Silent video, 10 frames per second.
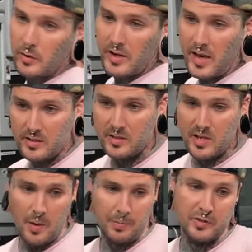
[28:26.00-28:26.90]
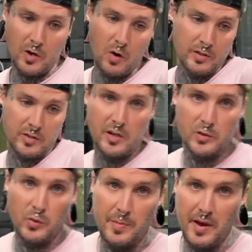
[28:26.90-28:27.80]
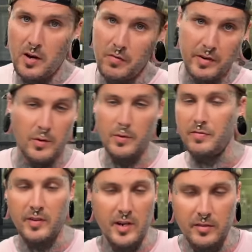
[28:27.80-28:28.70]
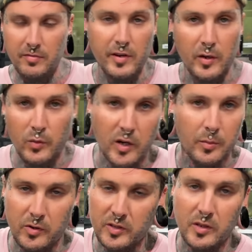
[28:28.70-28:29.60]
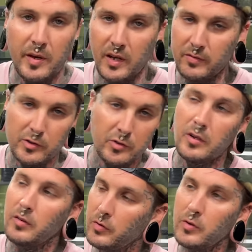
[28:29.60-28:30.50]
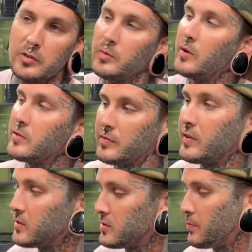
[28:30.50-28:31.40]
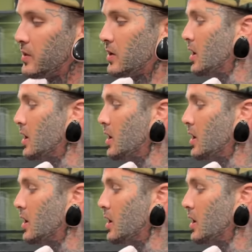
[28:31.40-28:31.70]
next up, Stone is on his way back over here. We forgot the freaking water bowls in the back of his truck. Of course, we always forget something.